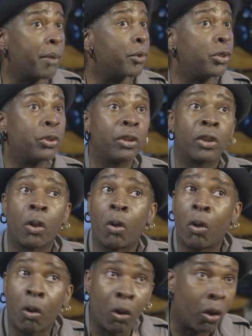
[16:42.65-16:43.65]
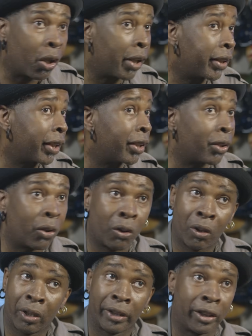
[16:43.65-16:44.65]
I mean, you can go on and
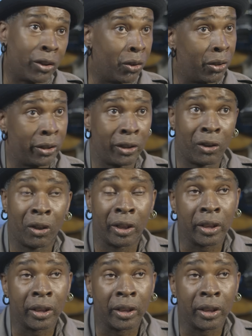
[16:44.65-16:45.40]
on and on and on.